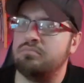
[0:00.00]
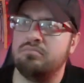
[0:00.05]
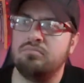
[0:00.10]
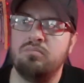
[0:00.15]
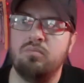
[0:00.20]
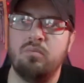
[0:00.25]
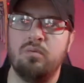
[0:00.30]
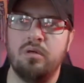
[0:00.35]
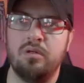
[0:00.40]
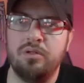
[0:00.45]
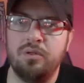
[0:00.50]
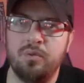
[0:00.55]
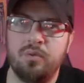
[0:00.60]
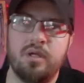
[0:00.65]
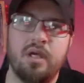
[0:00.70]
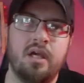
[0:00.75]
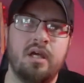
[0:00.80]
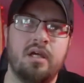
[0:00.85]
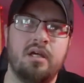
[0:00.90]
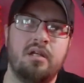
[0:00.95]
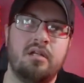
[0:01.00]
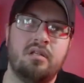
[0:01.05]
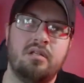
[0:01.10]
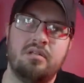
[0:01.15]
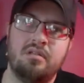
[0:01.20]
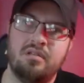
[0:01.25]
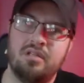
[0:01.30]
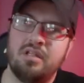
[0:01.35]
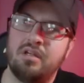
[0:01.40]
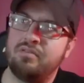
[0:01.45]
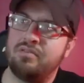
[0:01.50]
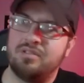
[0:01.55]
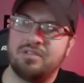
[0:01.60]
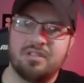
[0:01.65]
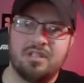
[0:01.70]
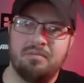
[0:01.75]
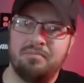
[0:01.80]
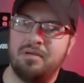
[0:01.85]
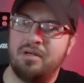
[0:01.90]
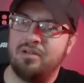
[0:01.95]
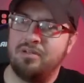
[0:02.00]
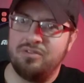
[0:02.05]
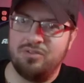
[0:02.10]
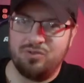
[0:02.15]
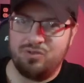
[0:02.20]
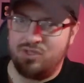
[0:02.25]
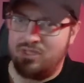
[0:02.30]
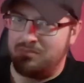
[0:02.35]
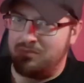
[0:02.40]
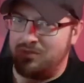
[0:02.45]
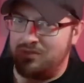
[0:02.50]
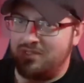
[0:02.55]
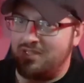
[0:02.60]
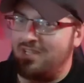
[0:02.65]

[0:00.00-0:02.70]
When you can never skip out on your Dremels.